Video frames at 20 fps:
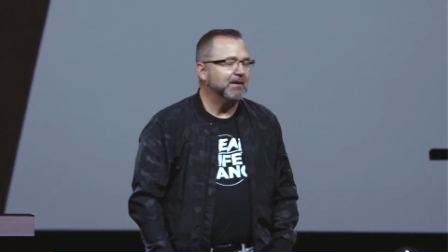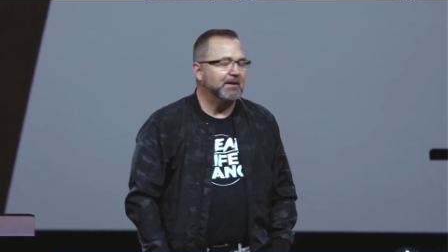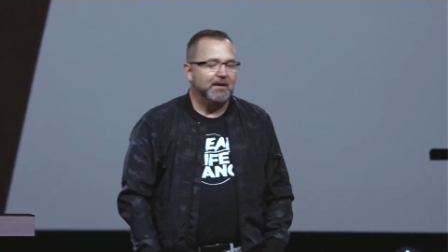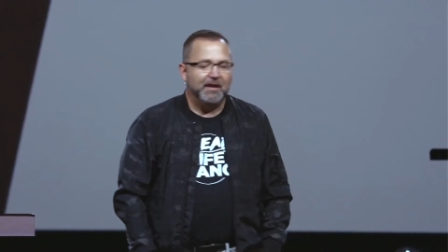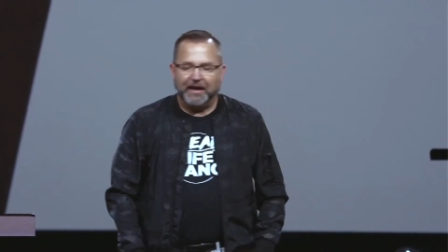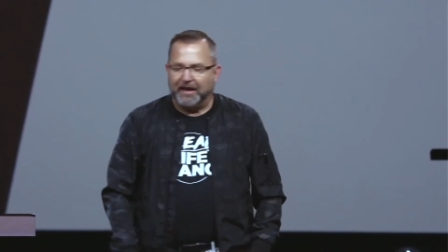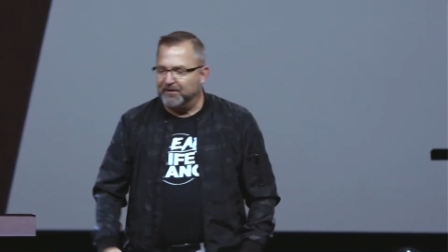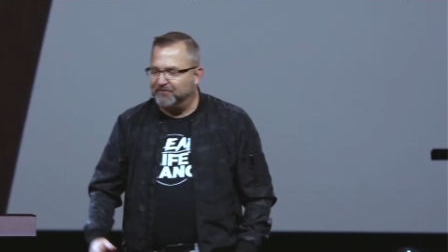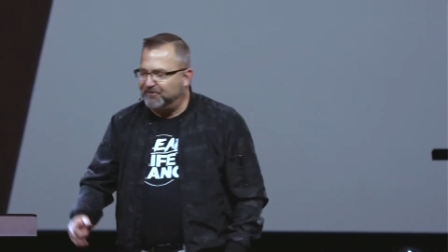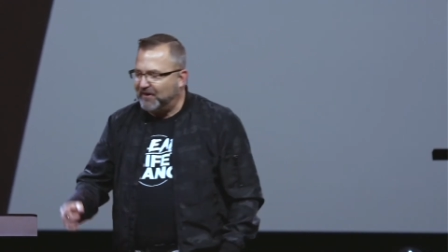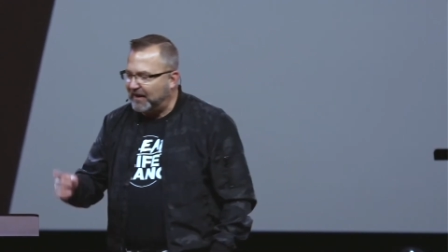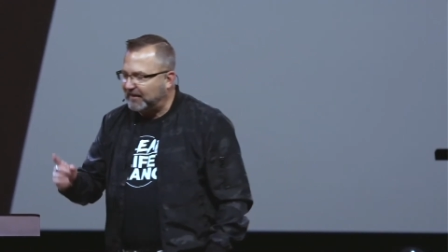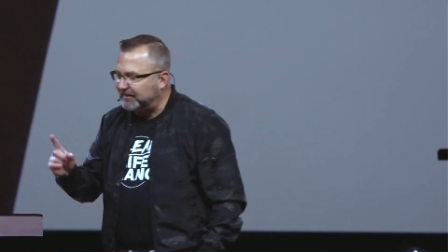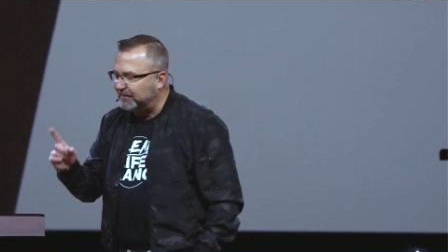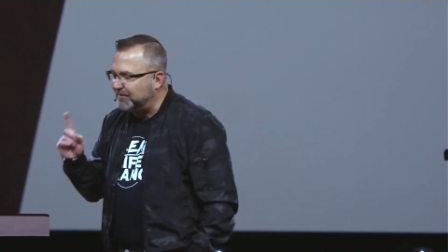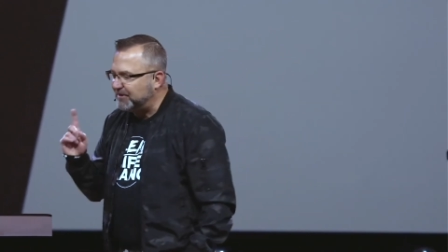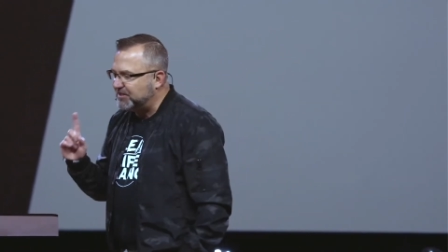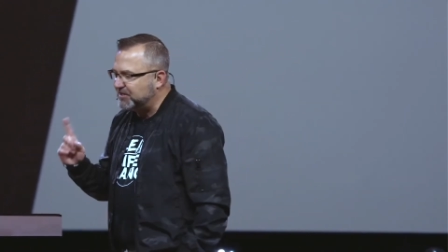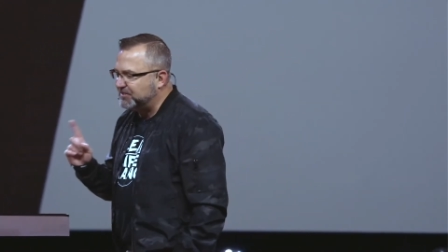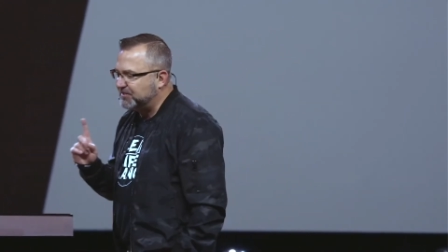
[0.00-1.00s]
In fact, let
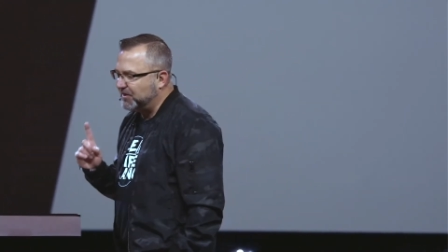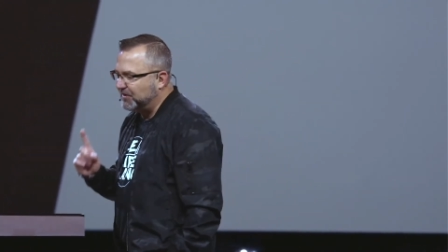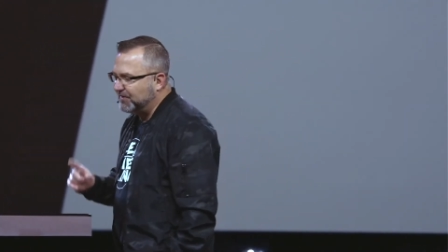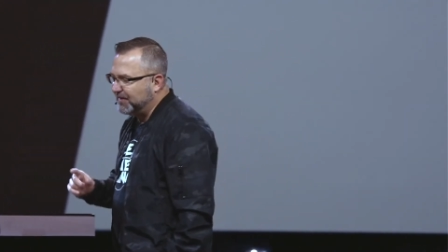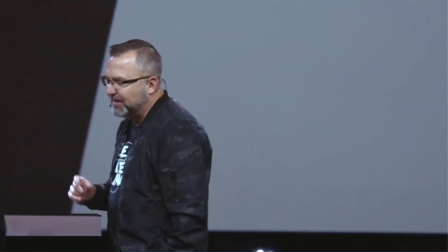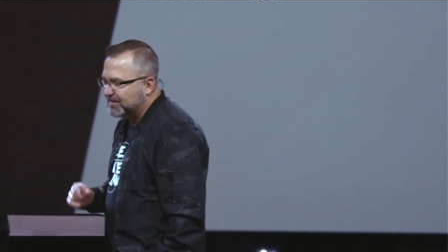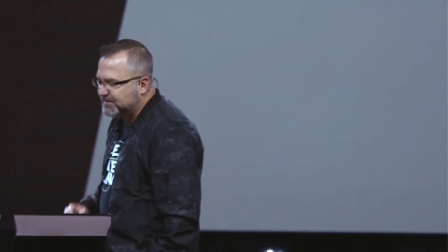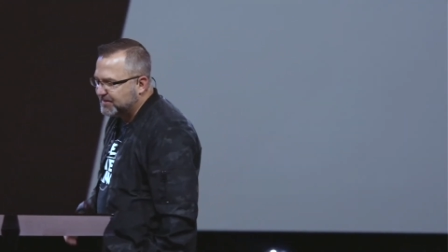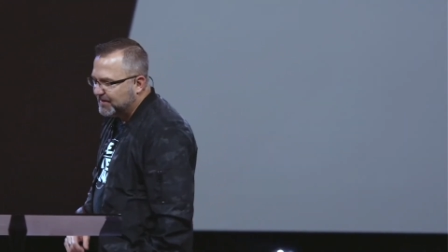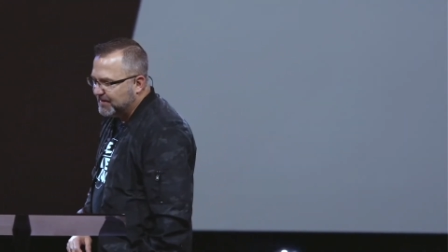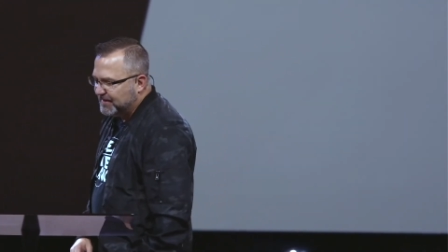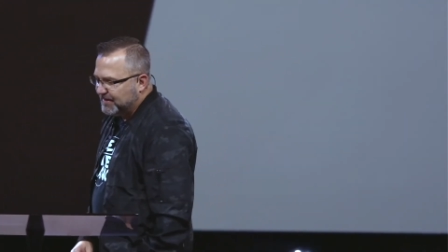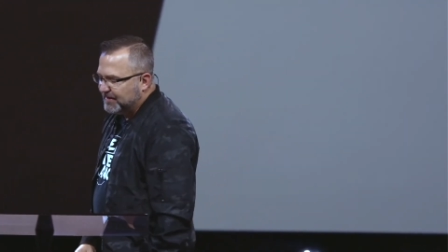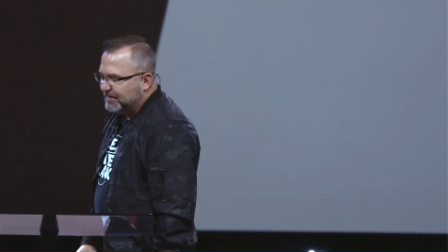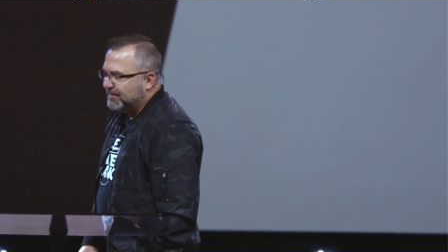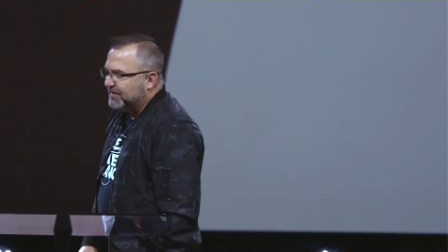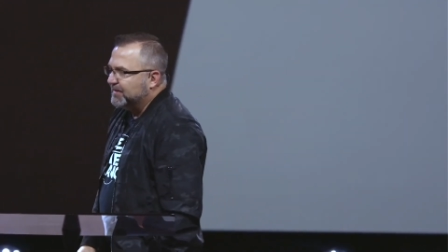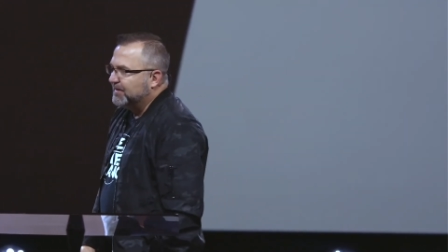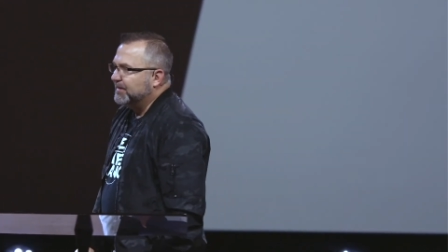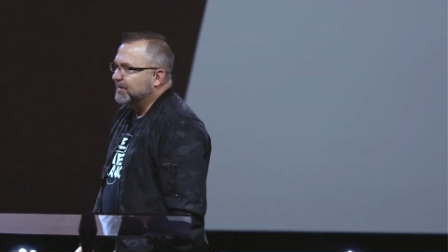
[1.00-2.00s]
me just share this
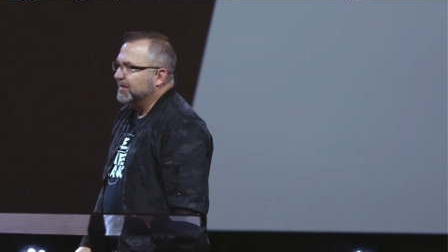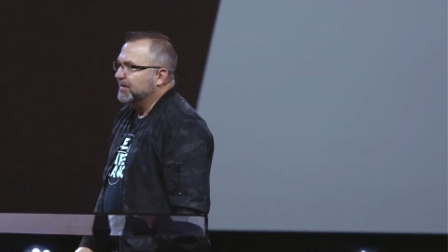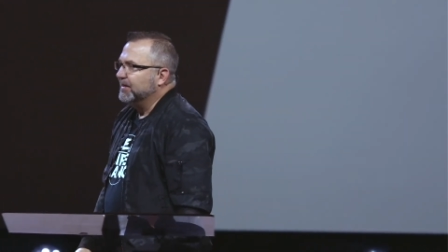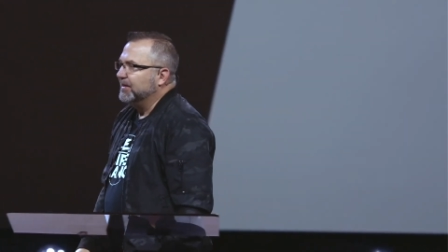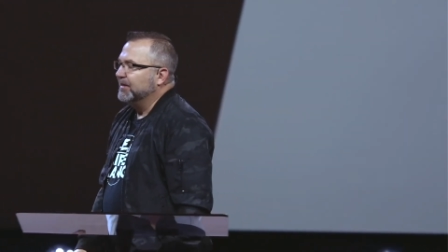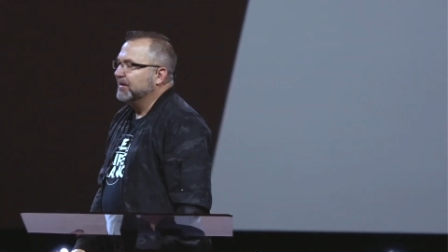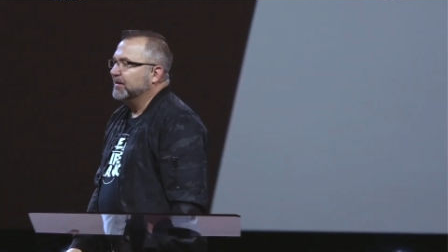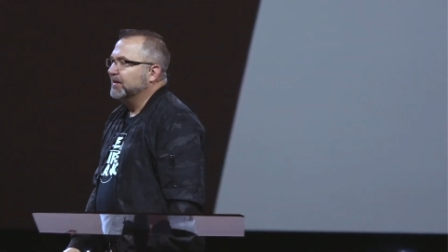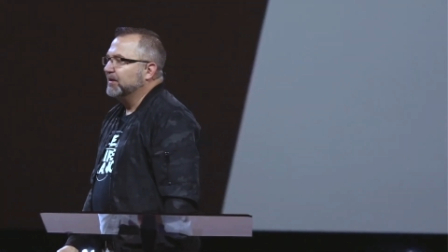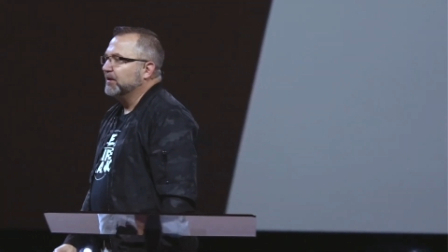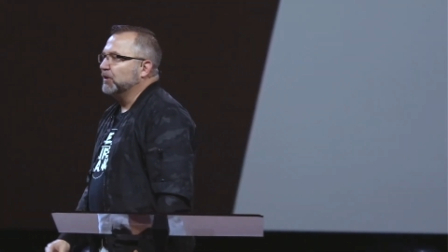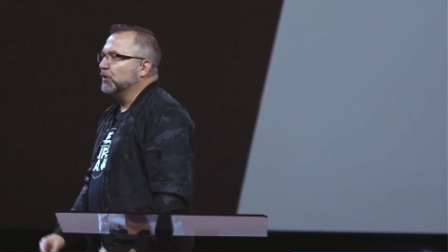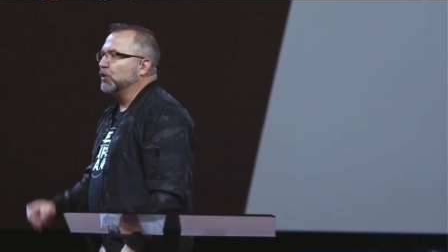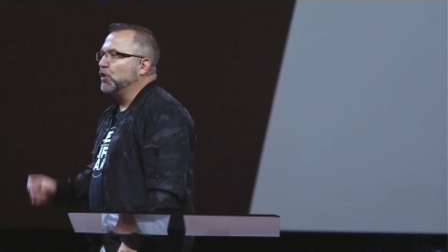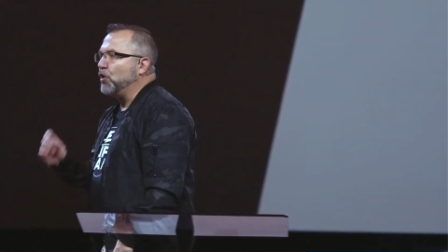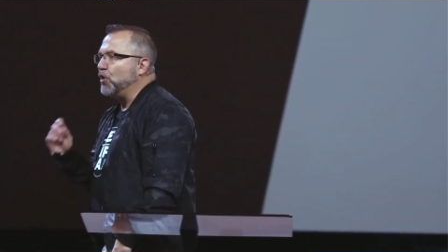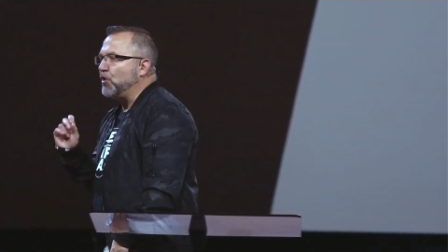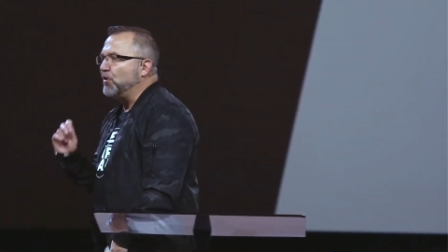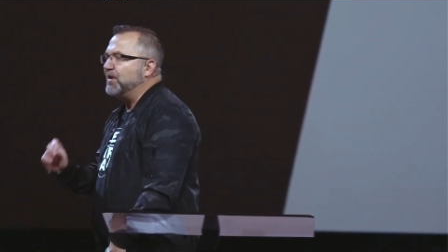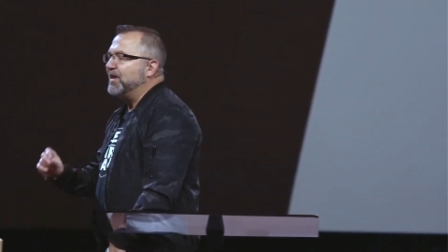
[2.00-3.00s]

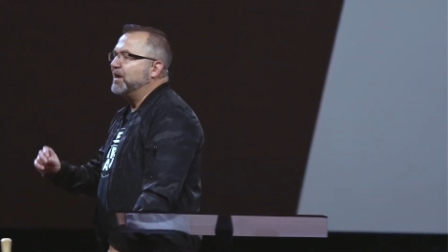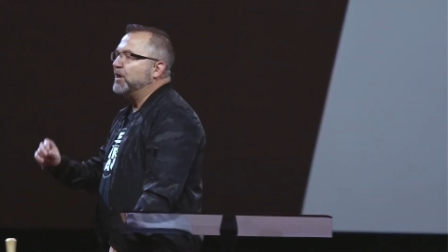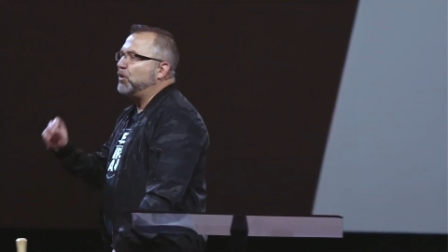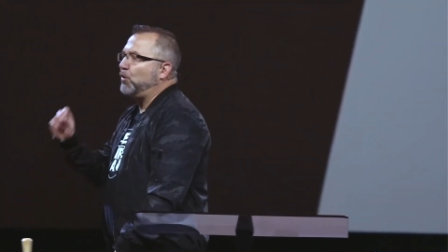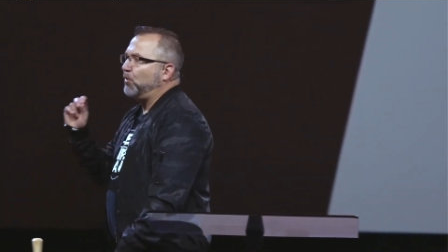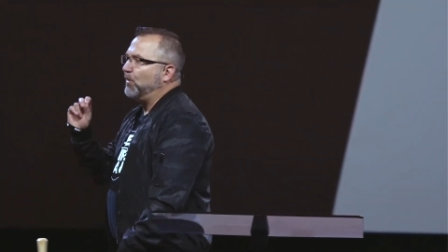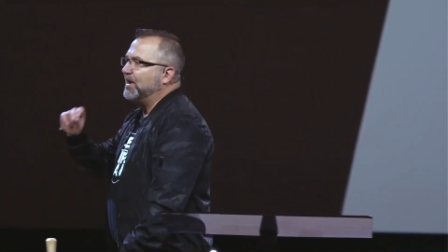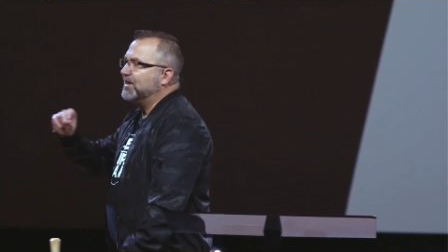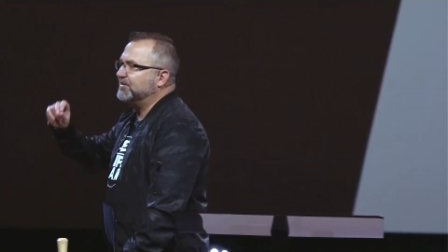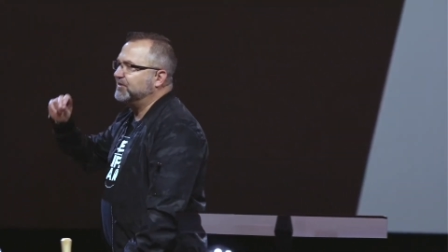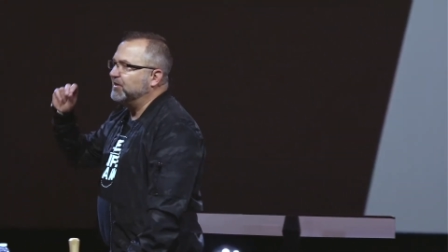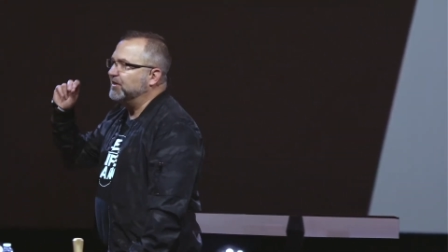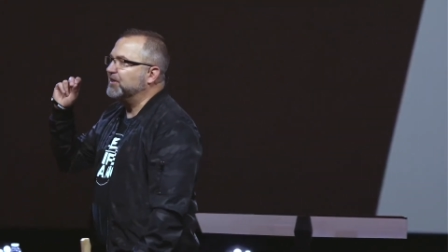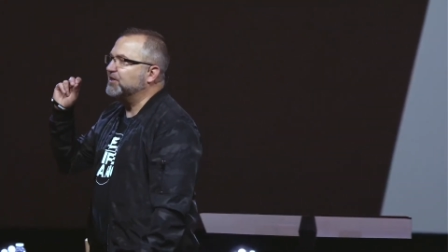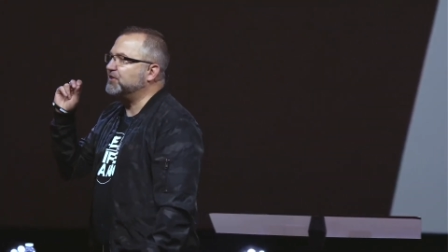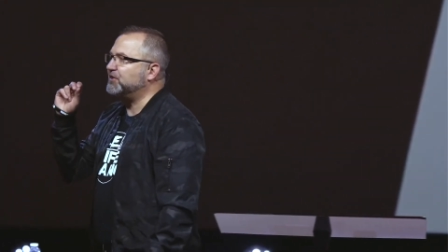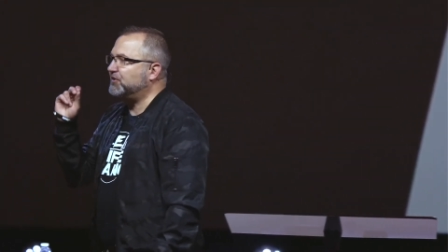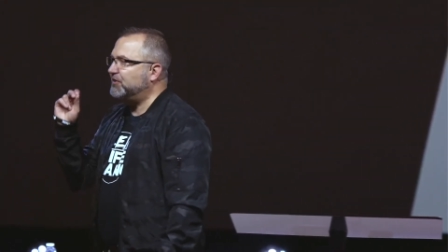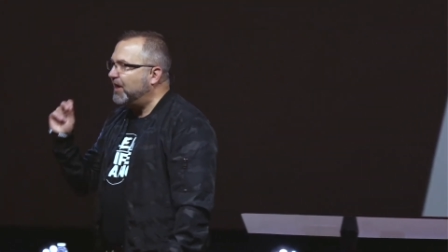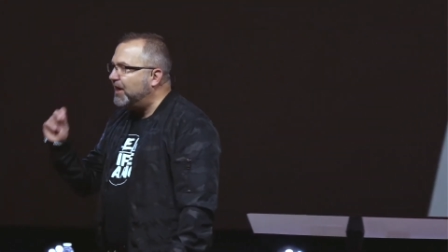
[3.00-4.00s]
learning creates a
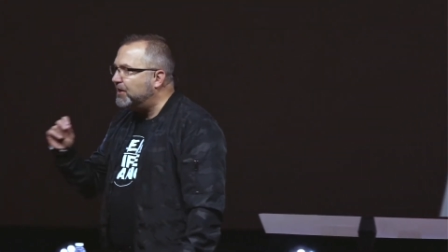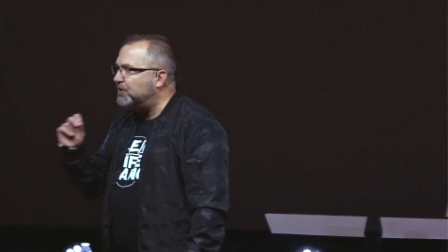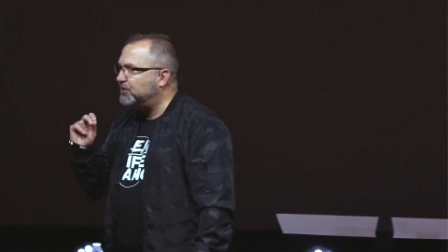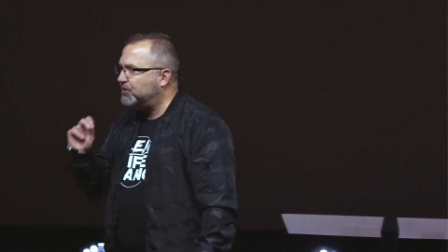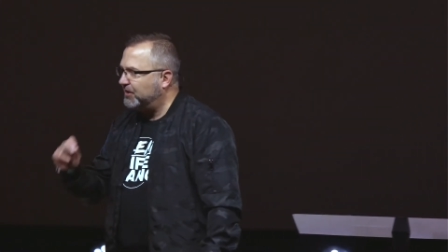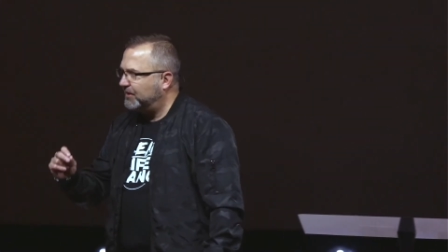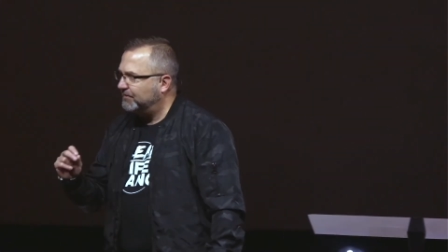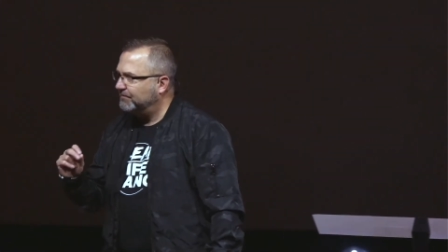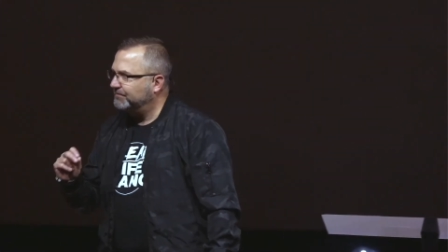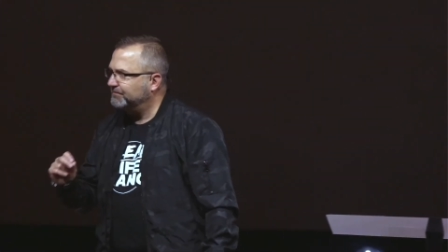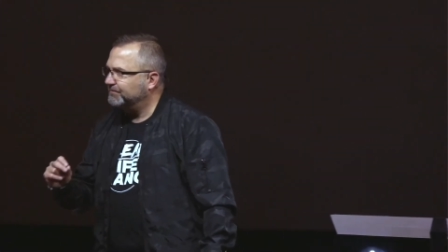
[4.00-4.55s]
distinction